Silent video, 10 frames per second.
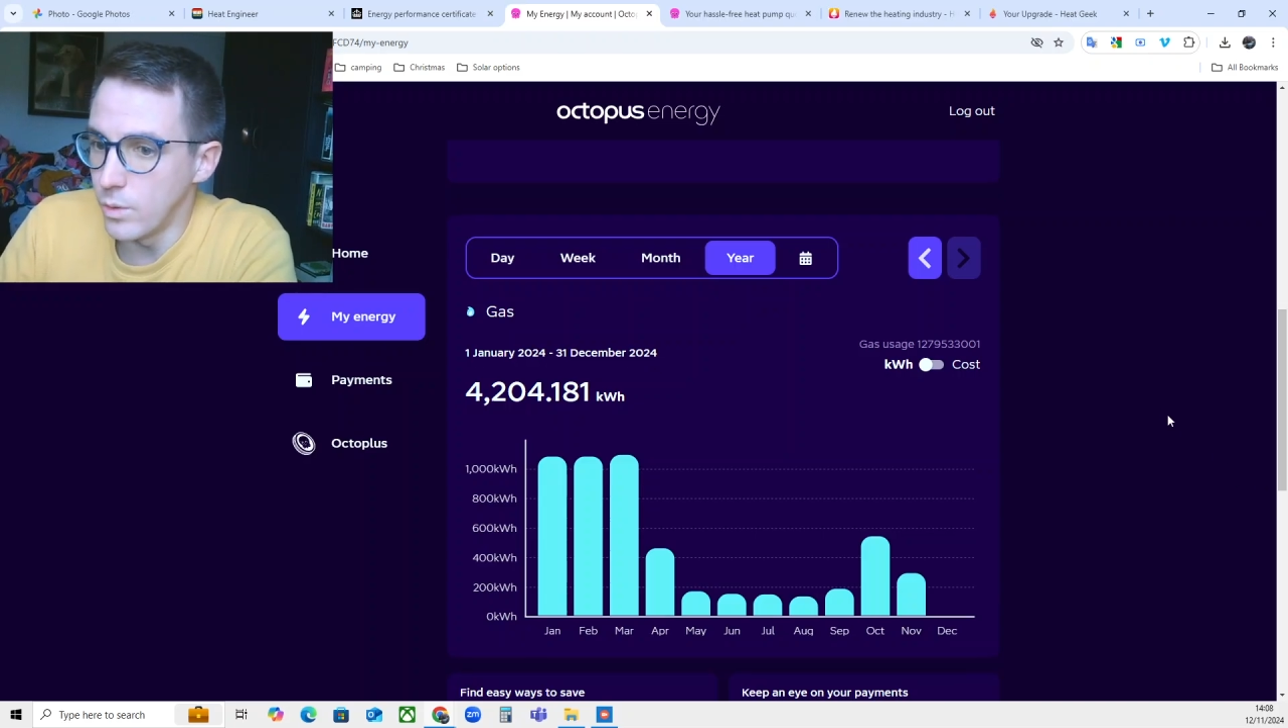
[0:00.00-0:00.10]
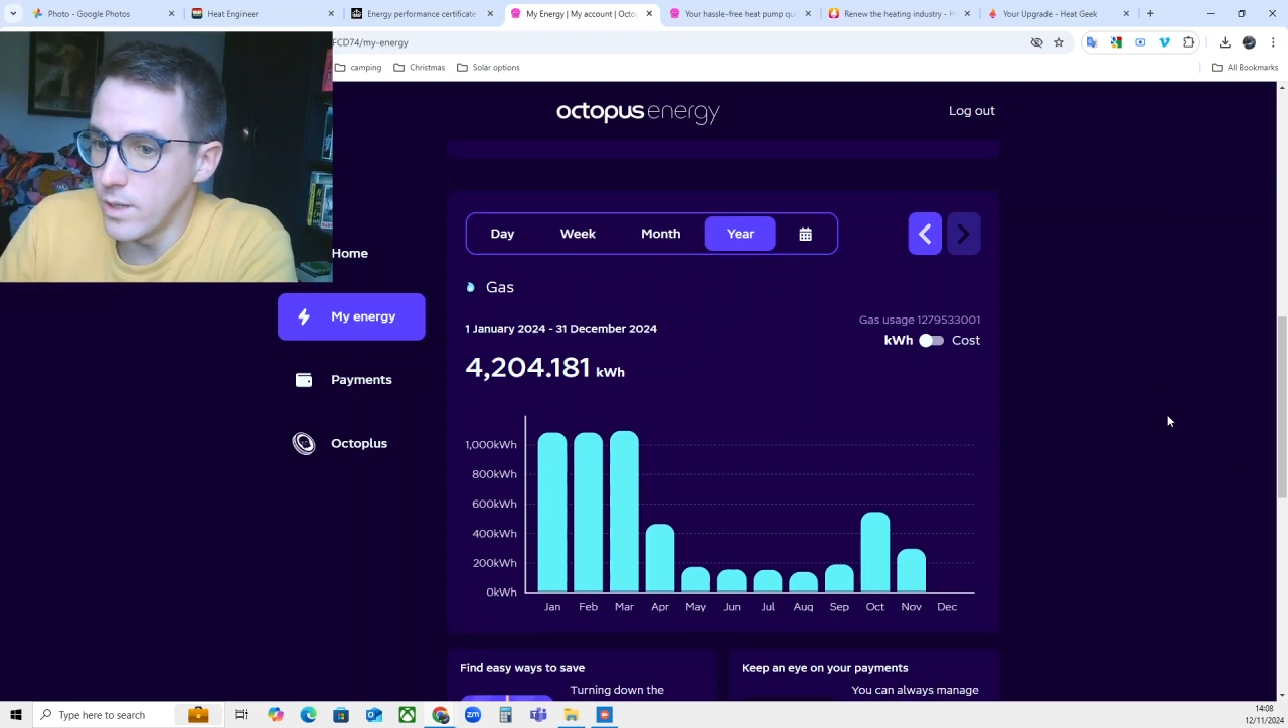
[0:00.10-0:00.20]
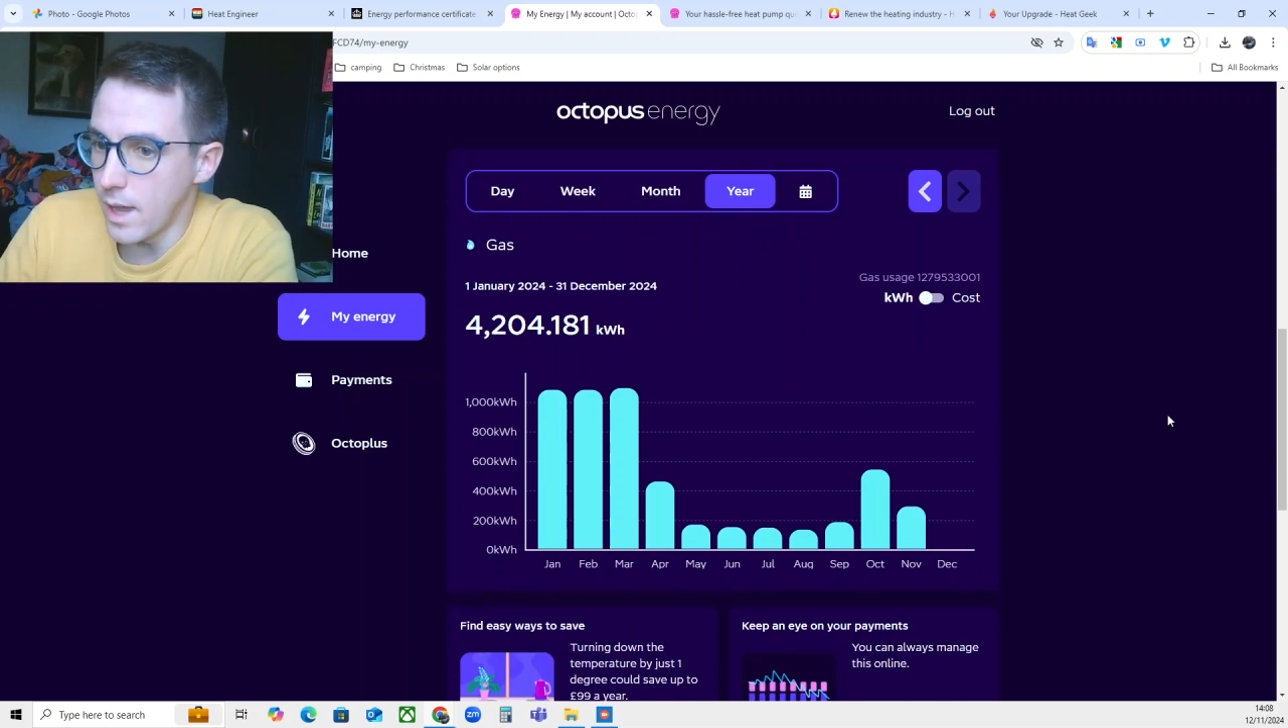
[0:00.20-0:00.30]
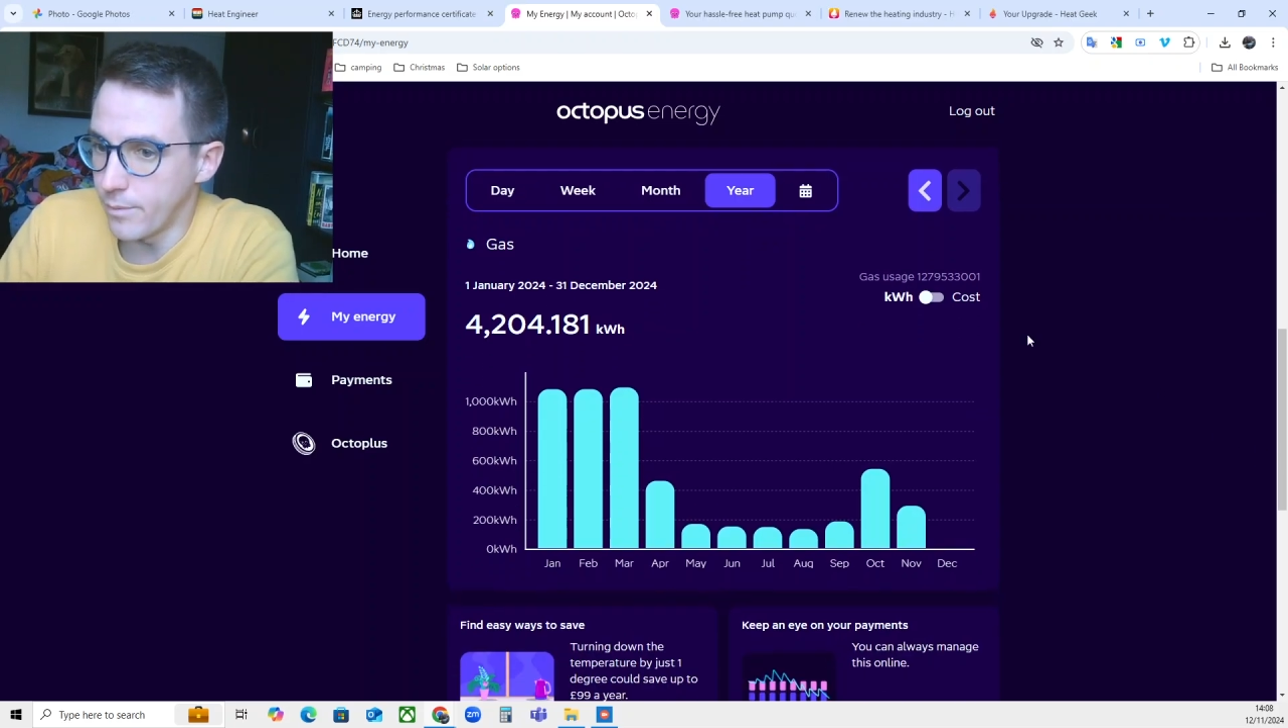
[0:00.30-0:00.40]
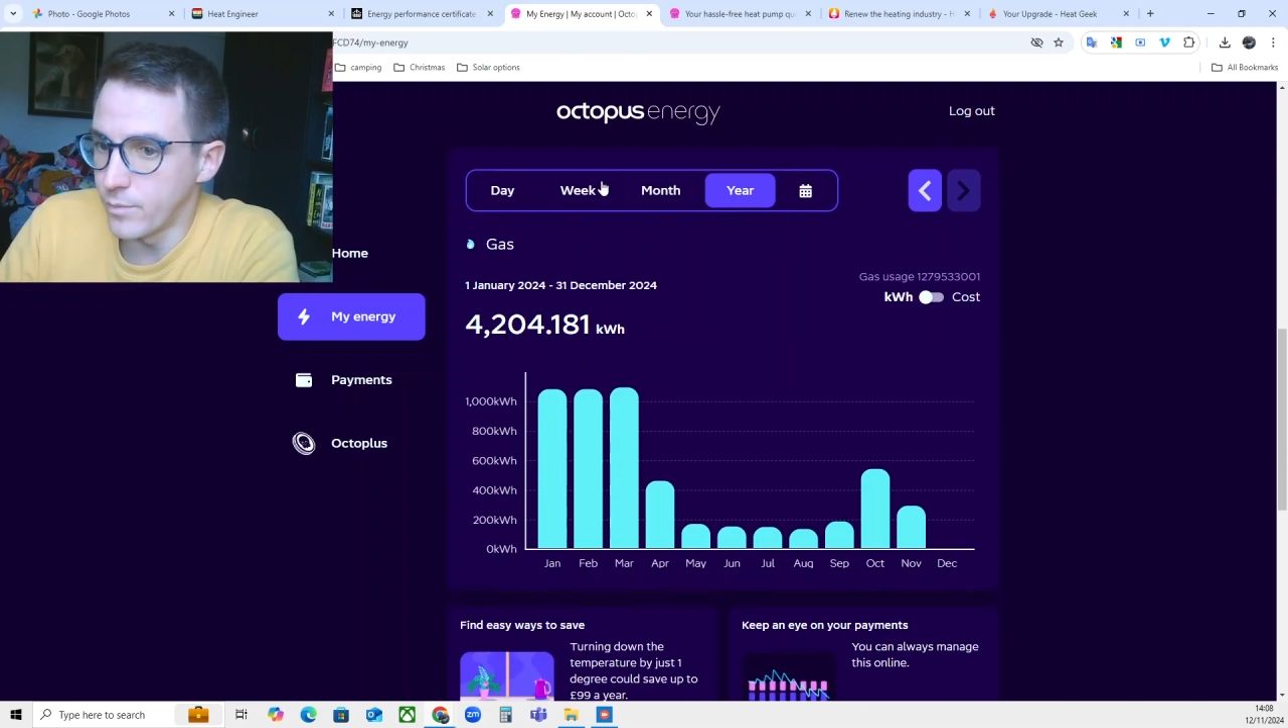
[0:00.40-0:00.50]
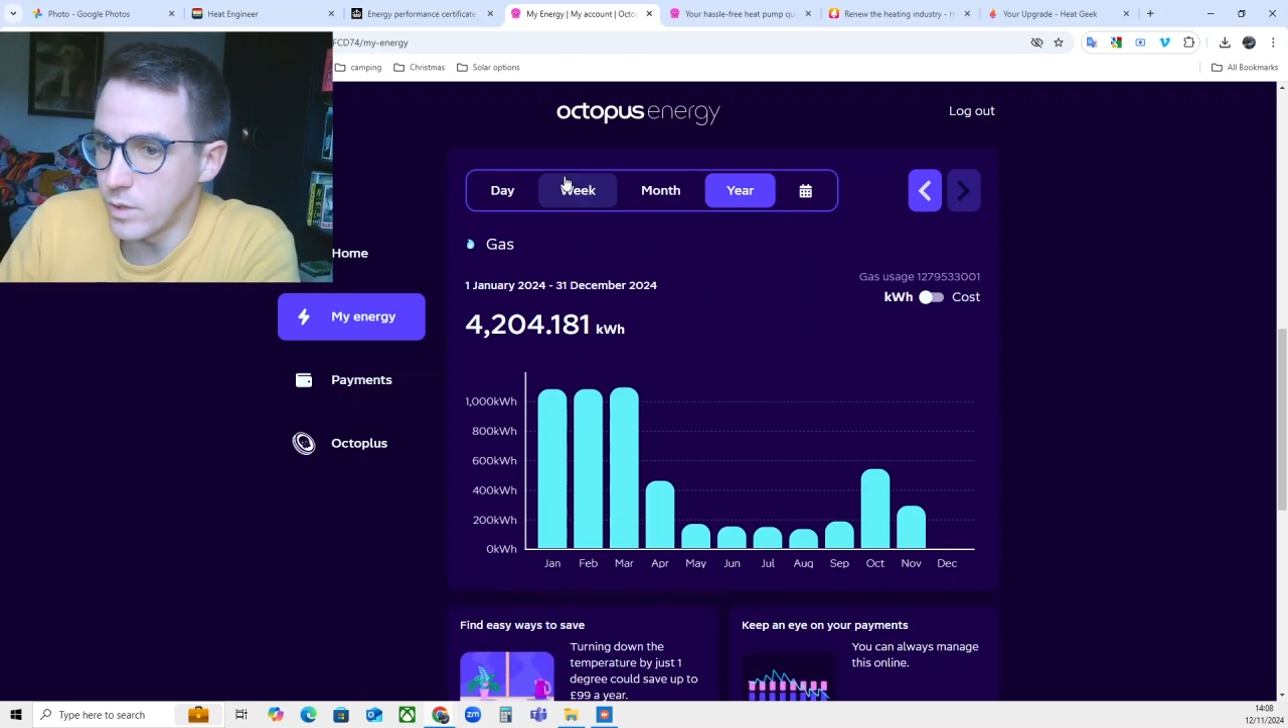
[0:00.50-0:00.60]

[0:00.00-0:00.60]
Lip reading: yeah,